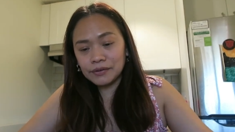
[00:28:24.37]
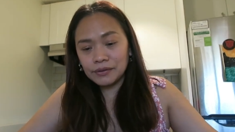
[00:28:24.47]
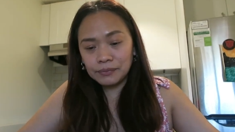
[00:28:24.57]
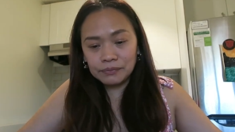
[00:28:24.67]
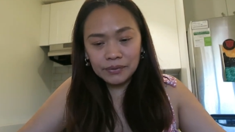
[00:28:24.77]

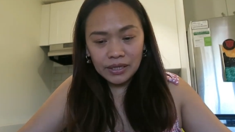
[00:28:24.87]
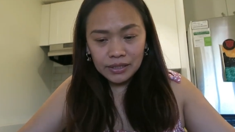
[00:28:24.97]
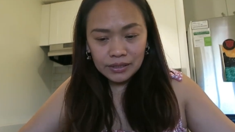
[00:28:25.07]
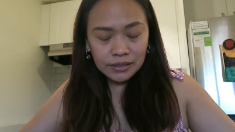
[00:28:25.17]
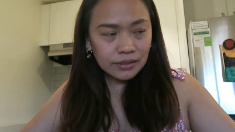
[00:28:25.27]
um,
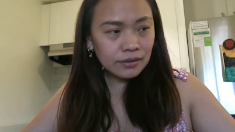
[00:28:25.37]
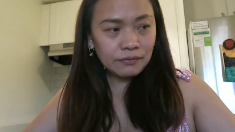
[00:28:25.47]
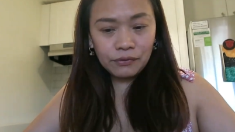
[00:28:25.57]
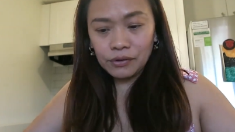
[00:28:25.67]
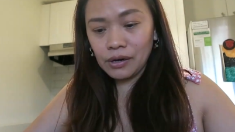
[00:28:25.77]
eight,
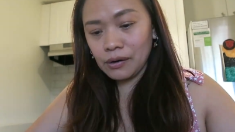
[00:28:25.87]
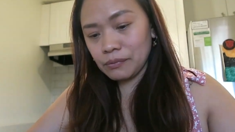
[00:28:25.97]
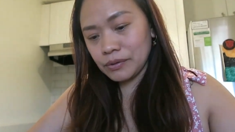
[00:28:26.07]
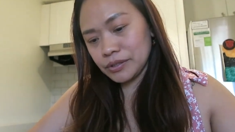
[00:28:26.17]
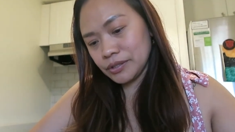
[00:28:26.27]
four
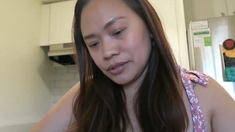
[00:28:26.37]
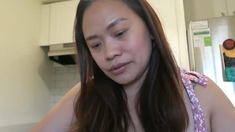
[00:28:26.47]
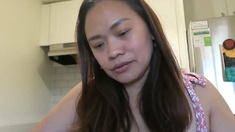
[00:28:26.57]
hours.